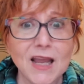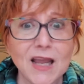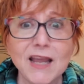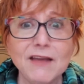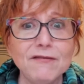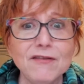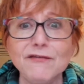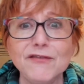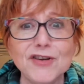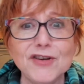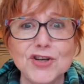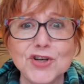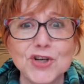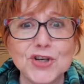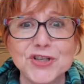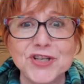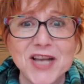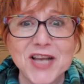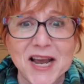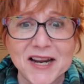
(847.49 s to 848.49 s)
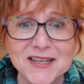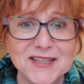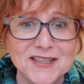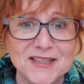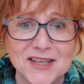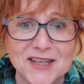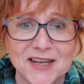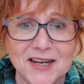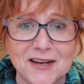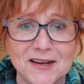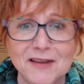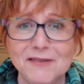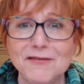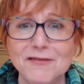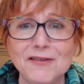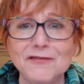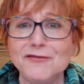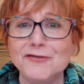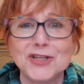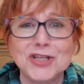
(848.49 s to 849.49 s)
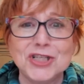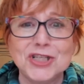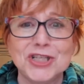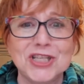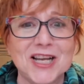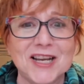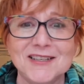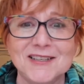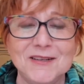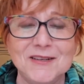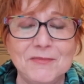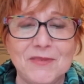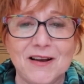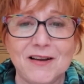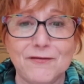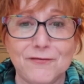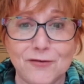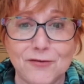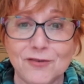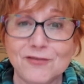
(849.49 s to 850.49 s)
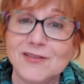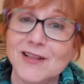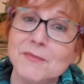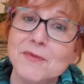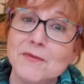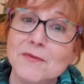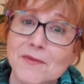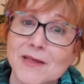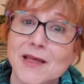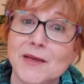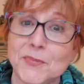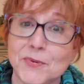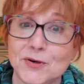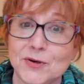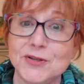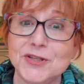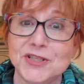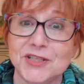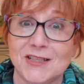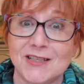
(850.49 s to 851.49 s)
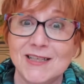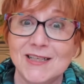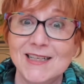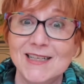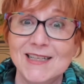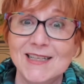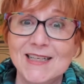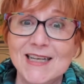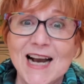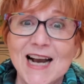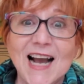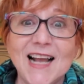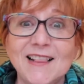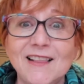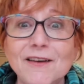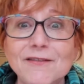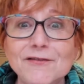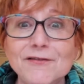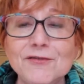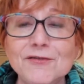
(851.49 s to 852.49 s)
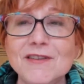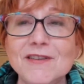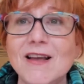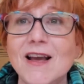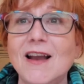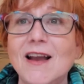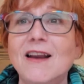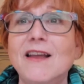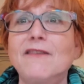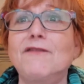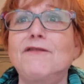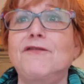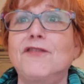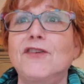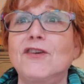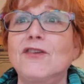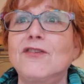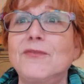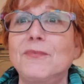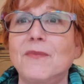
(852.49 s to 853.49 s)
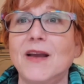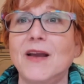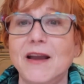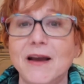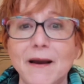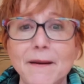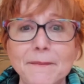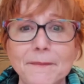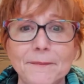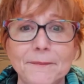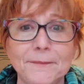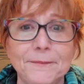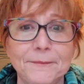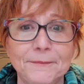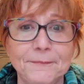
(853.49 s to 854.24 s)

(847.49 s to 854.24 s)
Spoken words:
Even if it's just texting, even if you're just texting back and forth, let me be that person. I love doing that. It fills my cup.